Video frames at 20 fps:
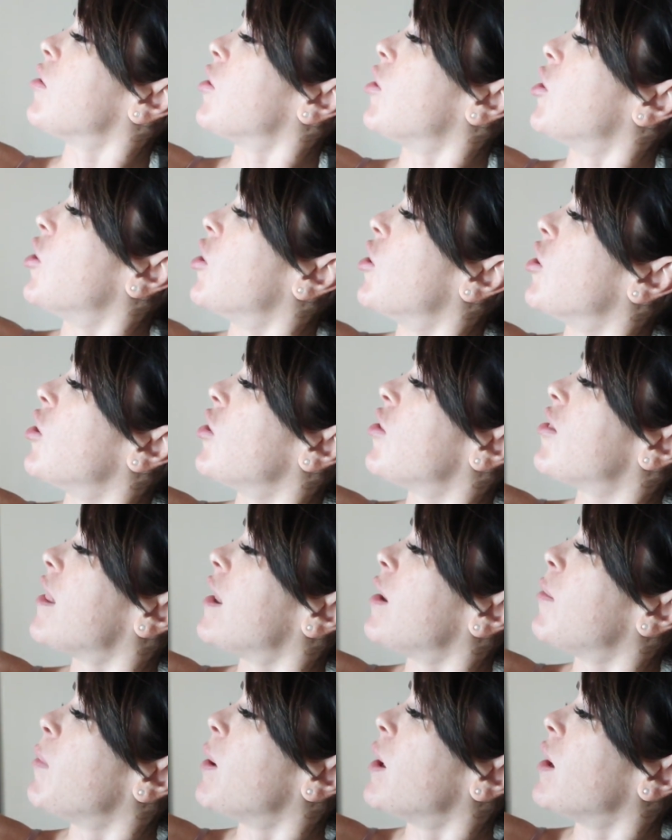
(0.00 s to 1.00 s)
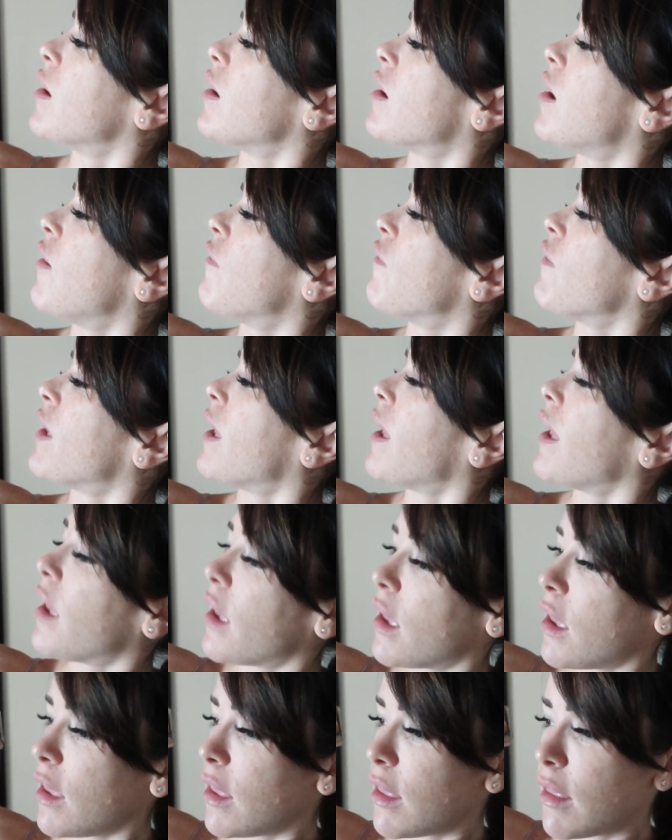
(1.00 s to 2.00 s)
their cinnamon coffee
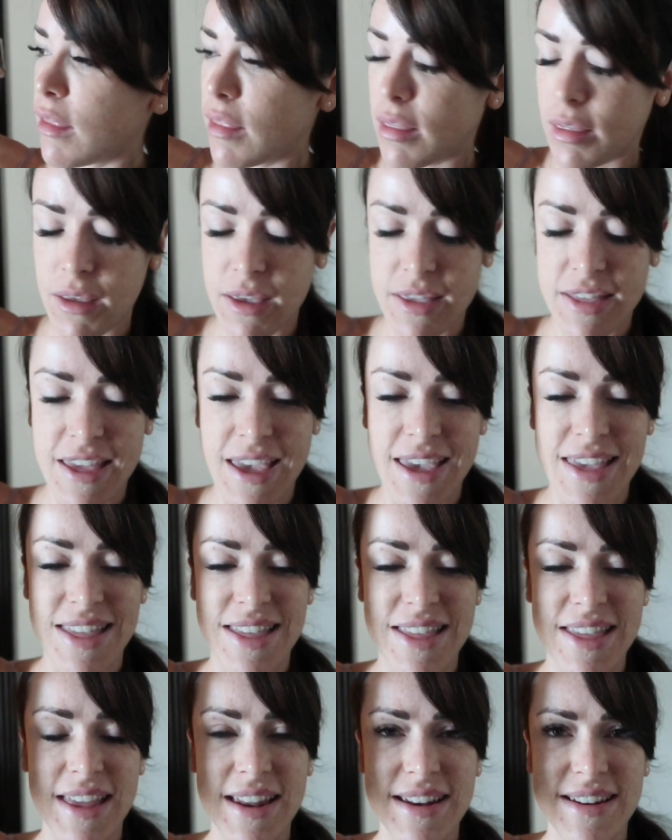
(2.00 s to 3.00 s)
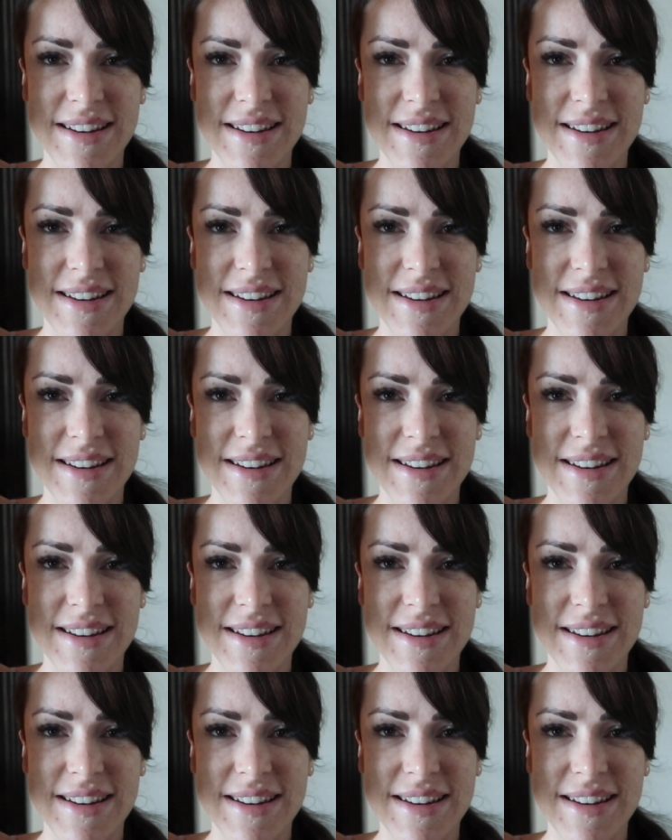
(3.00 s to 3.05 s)
cake. It tastes